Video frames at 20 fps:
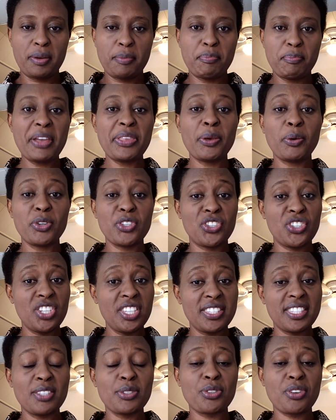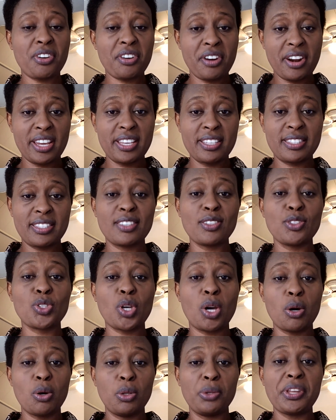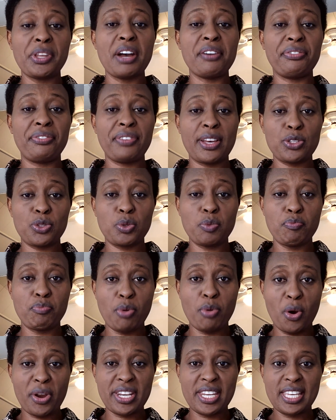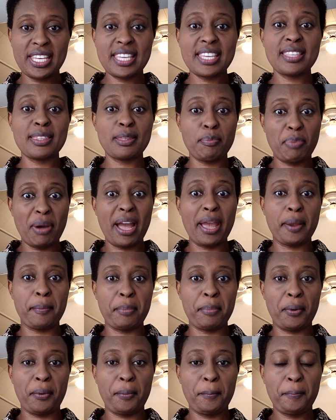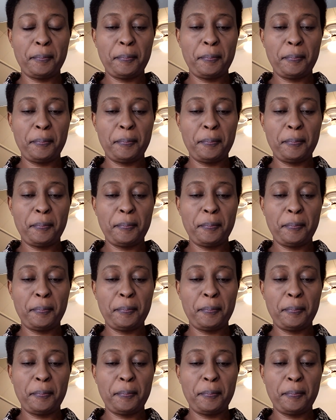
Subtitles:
By the way, Jesus Christ is called a firstborn in the Bible.